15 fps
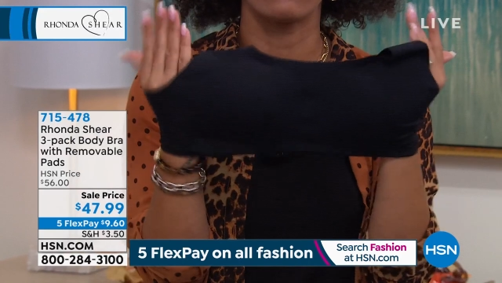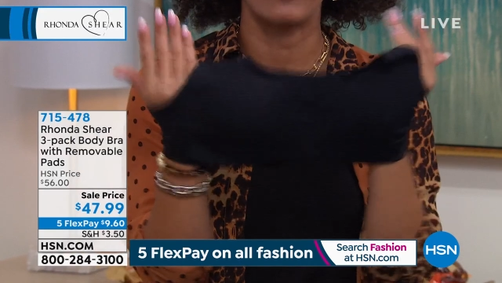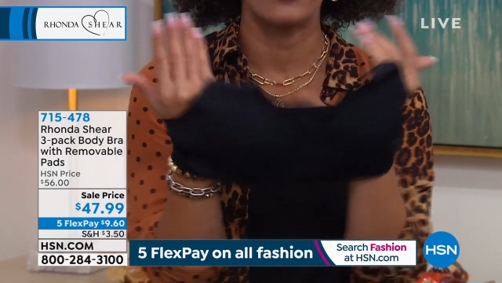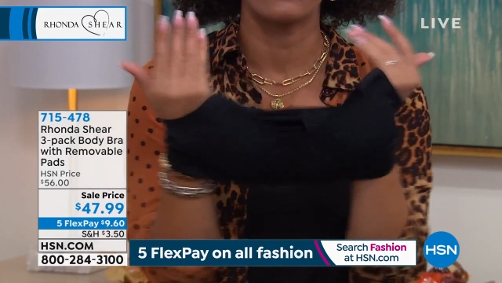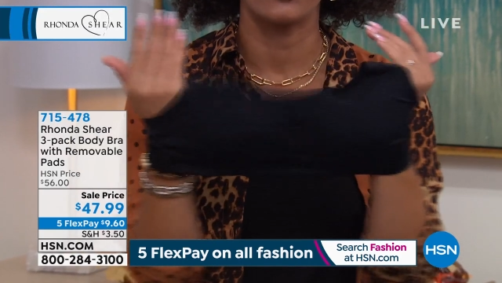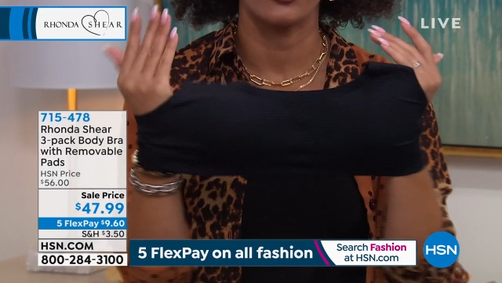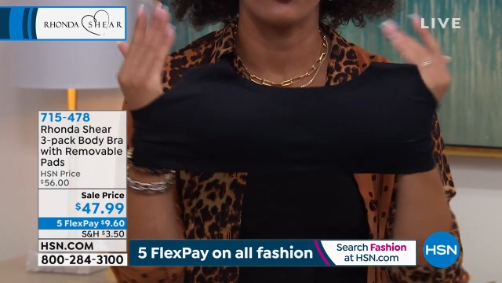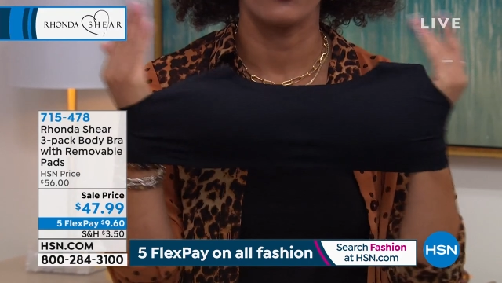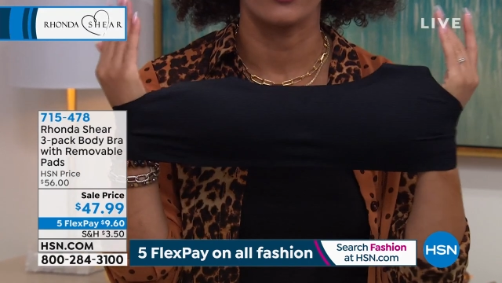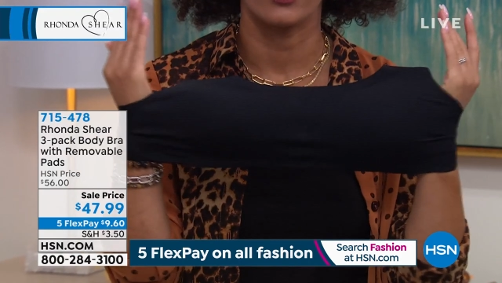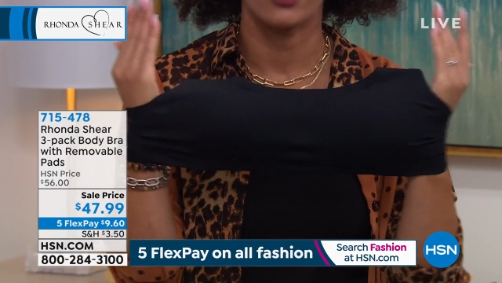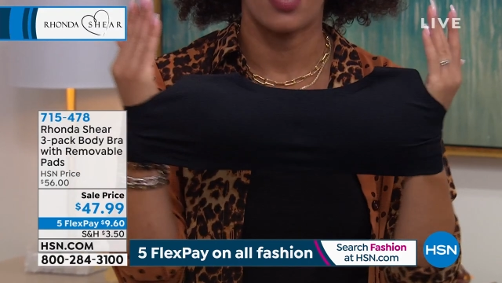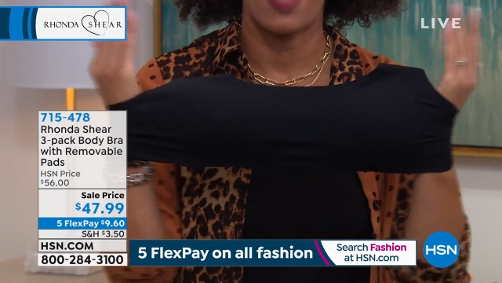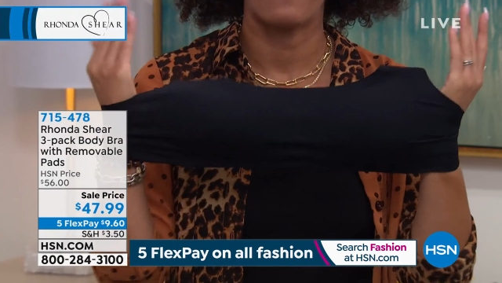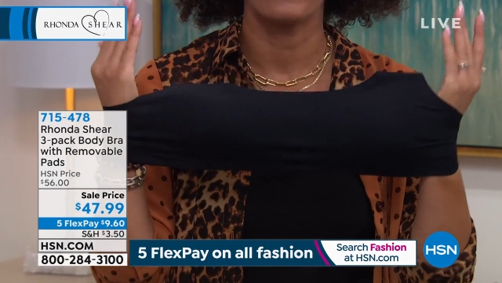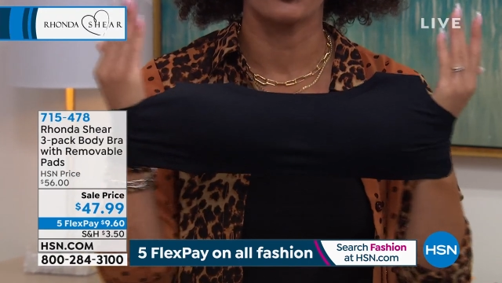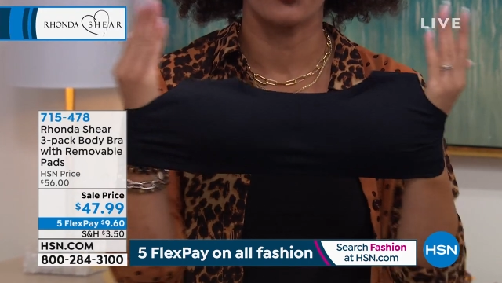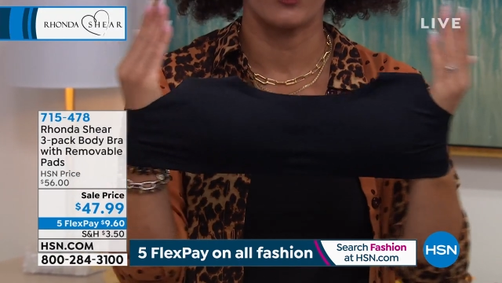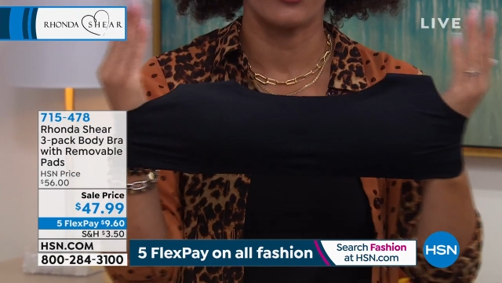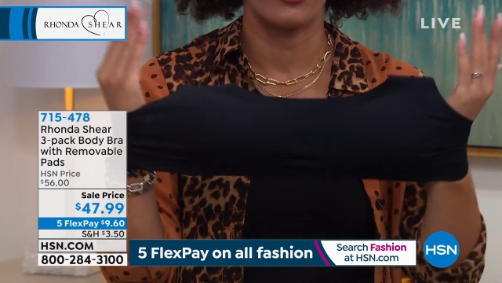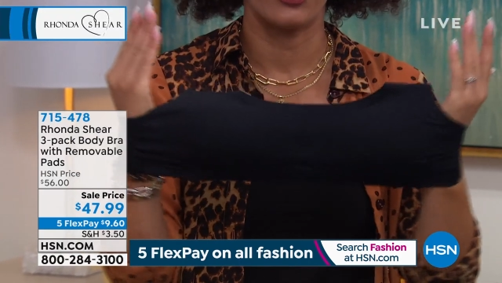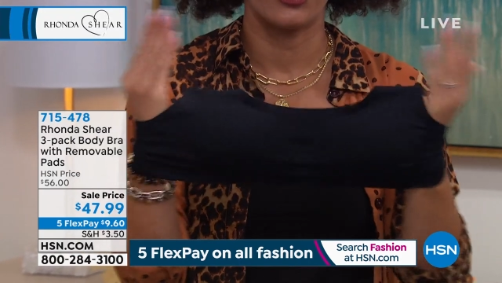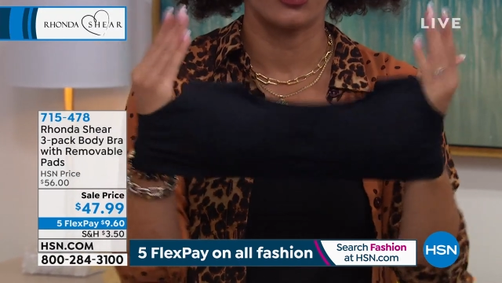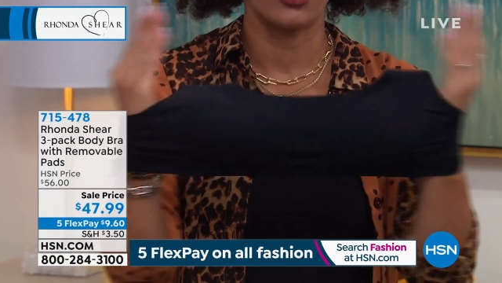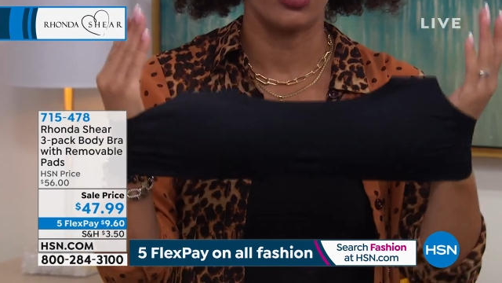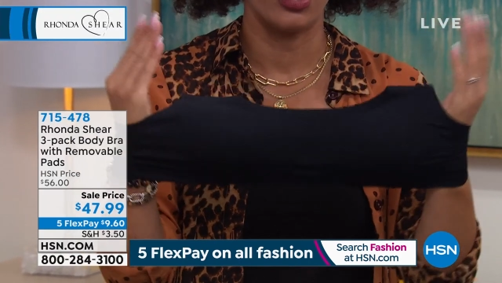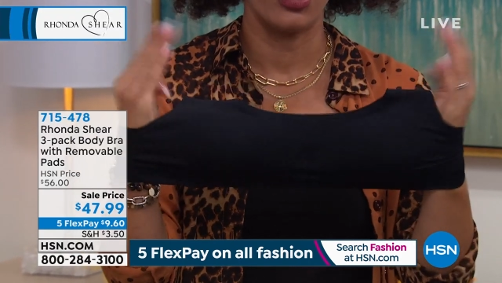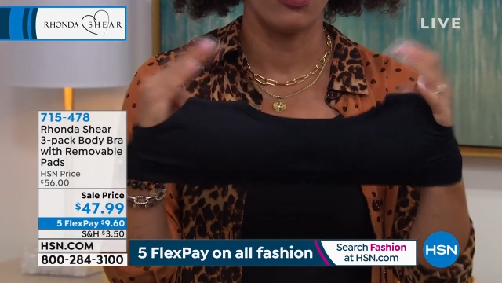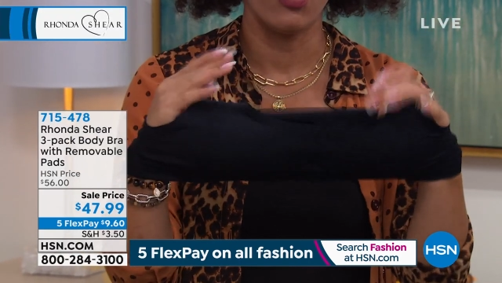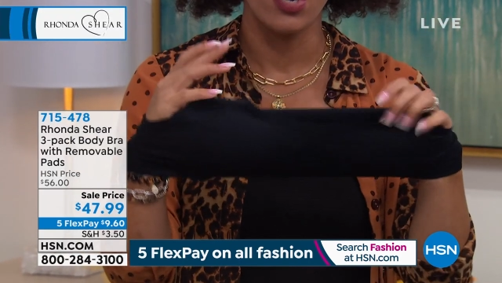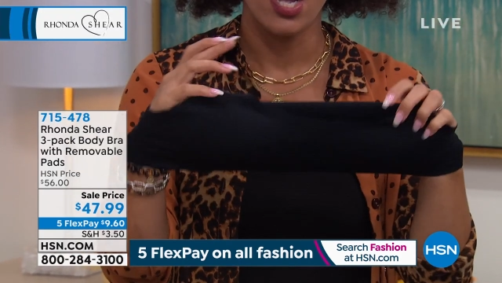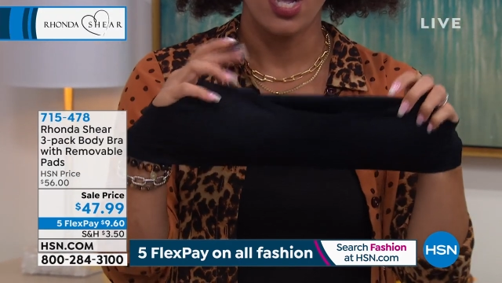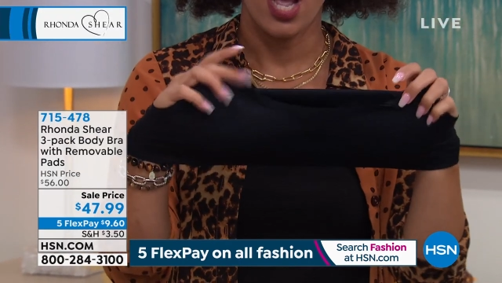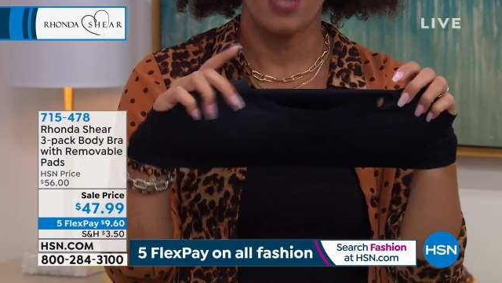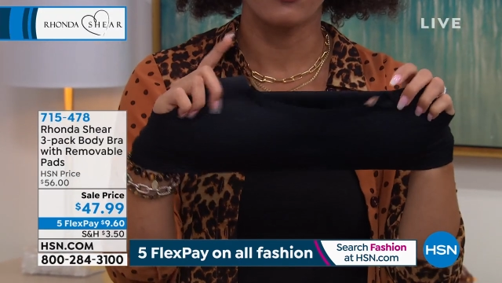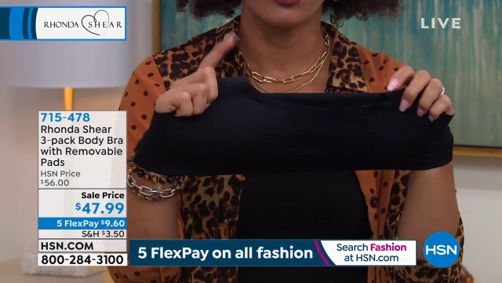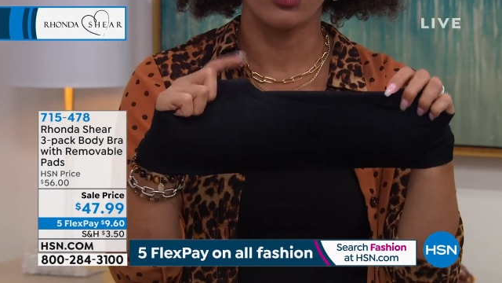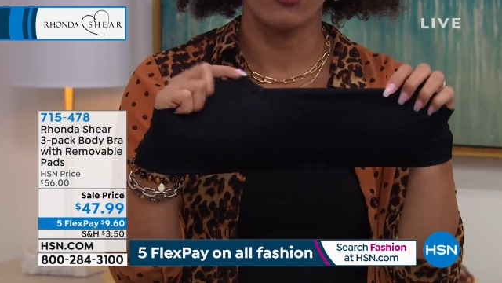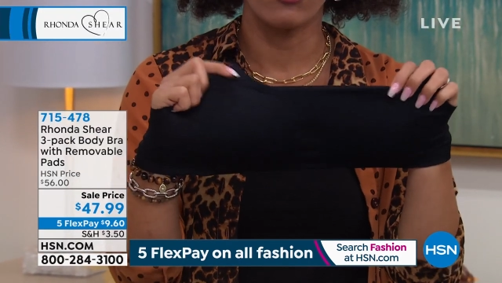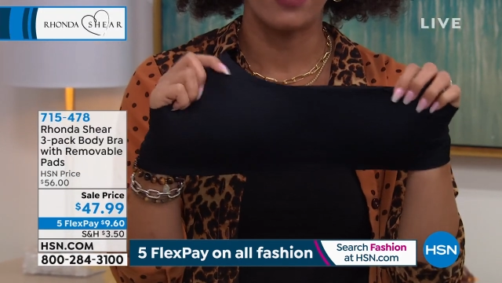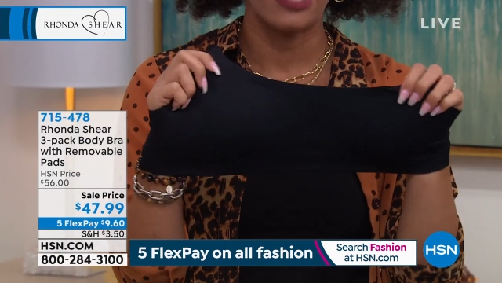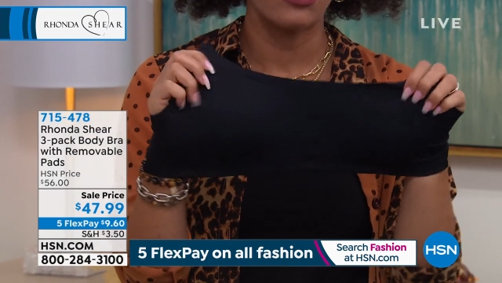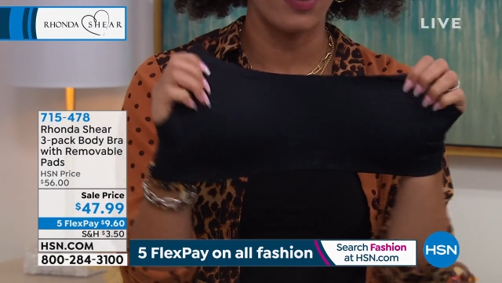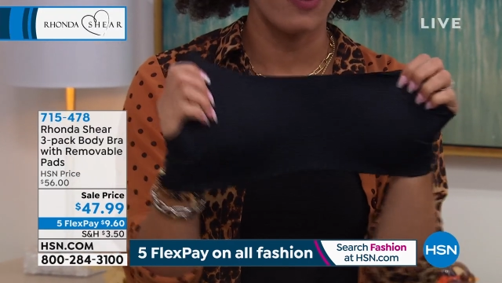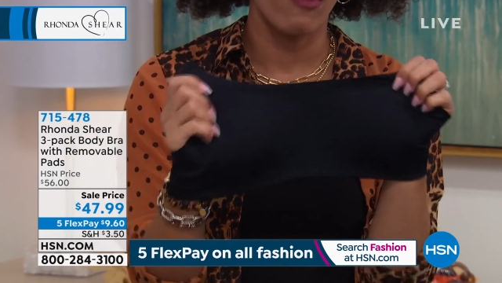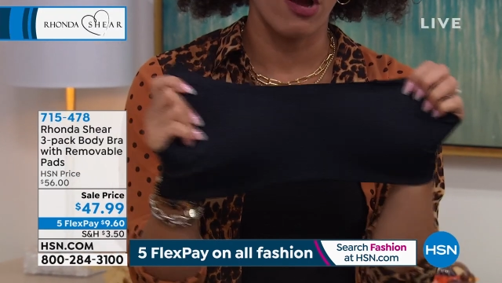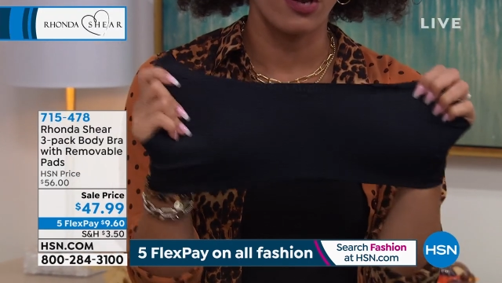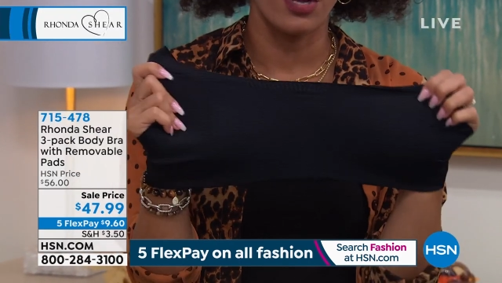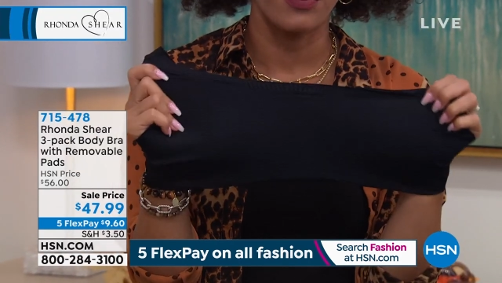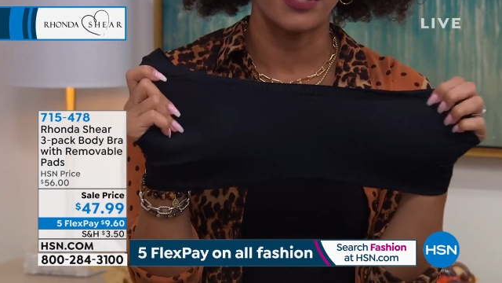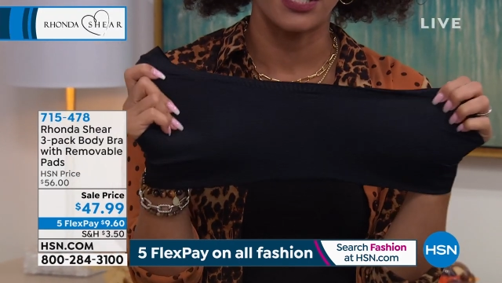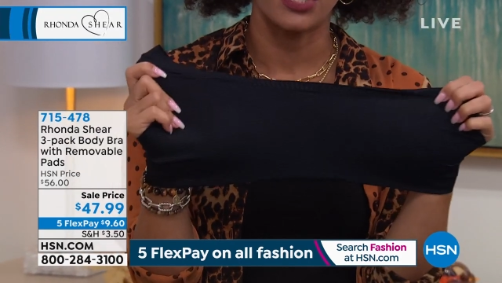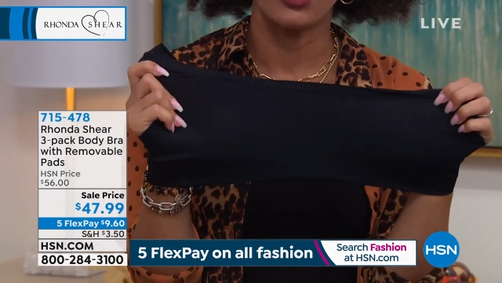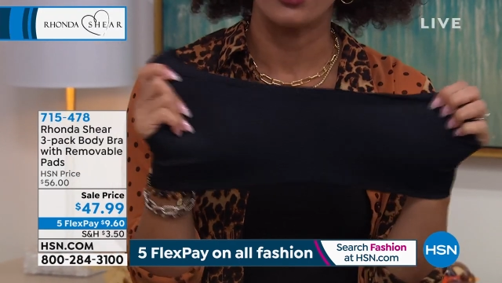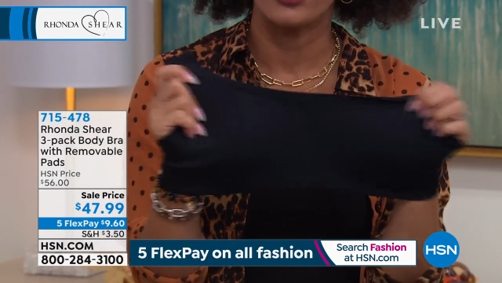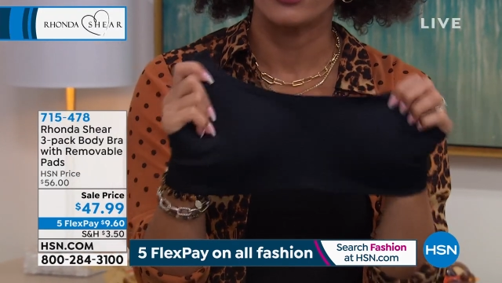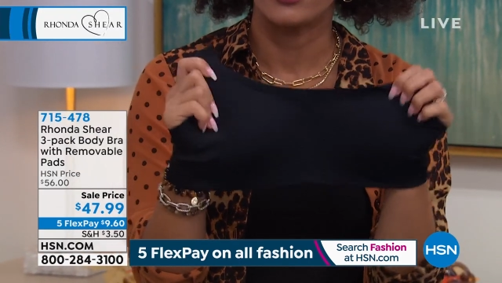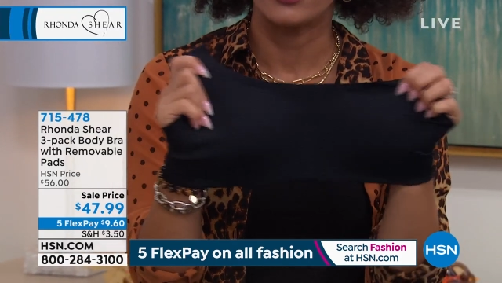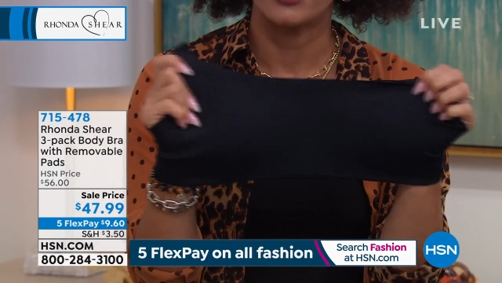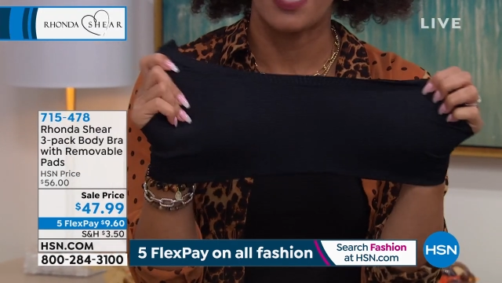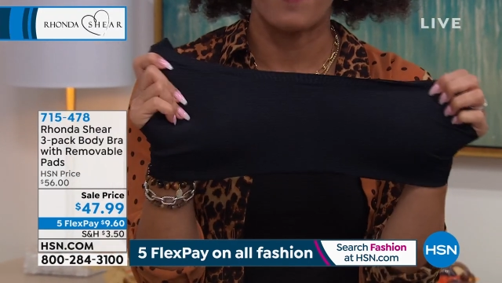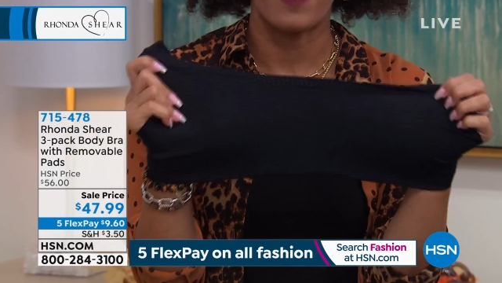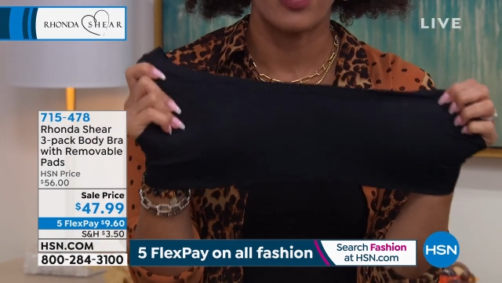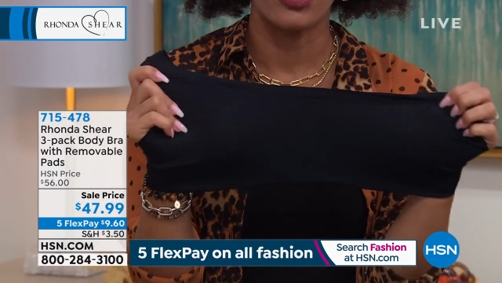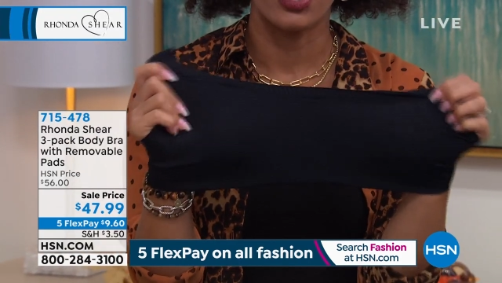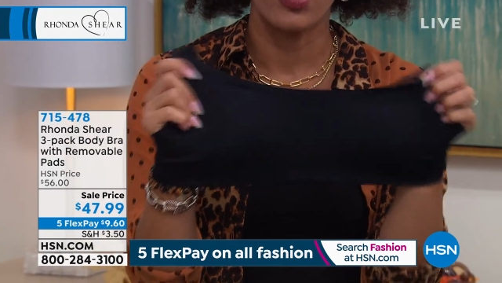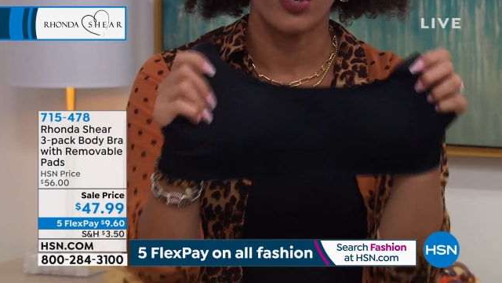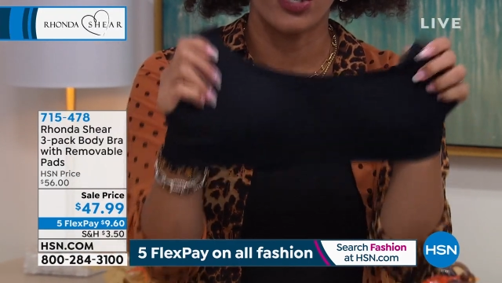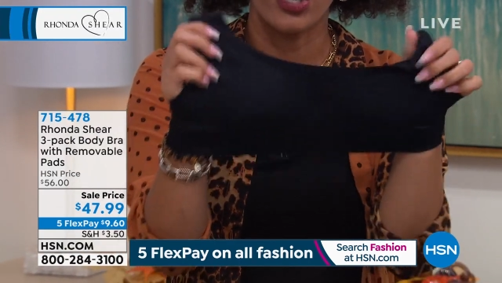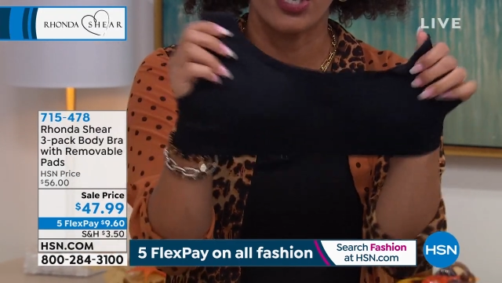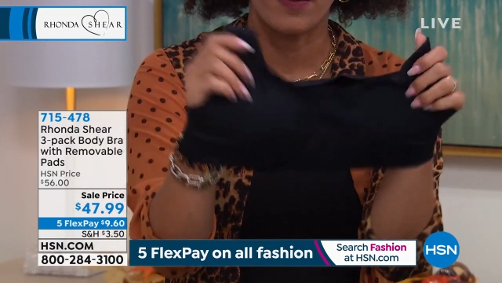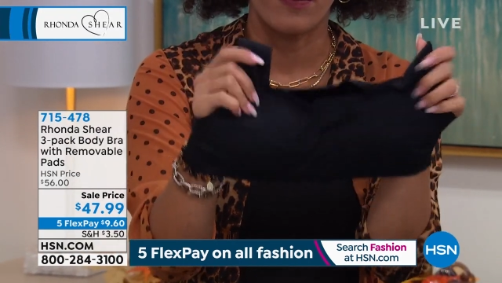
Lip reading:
(no speaker visible)